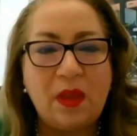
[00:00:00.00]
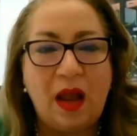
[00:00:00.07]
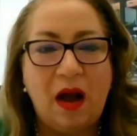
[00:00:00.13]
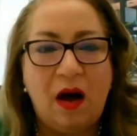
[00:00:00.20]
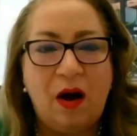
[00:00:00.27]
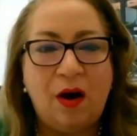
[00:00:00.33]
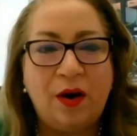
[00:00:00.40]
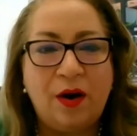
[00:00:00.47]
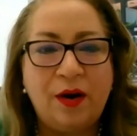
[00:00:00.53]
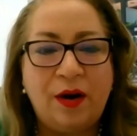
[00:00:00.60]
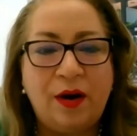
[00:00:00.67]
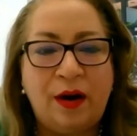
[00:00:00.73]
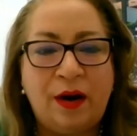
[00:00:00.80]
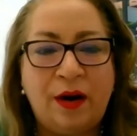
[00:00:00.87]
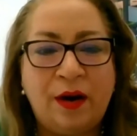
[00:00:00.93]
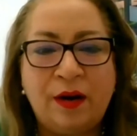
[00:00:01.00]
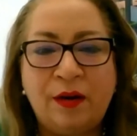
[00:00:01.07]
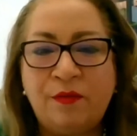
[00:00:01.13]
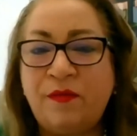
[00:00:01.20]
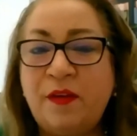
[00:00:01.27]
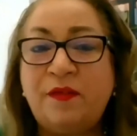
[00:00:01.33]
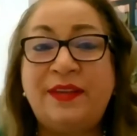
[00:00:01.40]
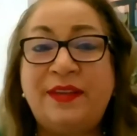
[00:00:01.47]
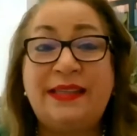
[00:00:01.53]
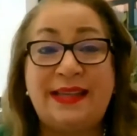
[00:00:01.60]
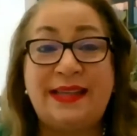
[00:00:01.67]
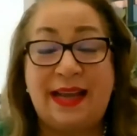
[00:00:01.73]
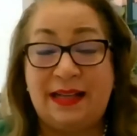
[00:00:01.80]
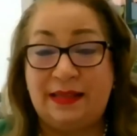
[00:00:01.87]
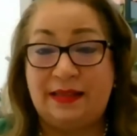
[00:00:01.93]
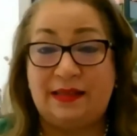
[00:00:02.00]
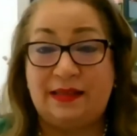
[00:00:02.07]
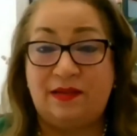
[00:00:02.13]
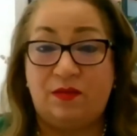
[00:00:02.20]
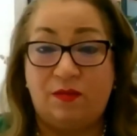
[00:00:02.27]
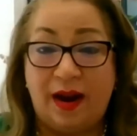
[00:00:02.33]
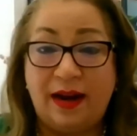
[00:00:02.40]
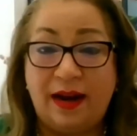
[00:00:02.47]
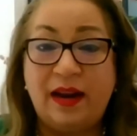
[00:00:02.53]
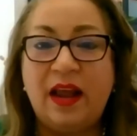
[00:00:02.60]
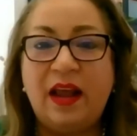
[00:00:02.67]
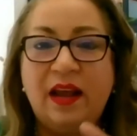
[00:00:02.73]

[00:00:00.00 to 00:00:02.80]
are 50 cents, right?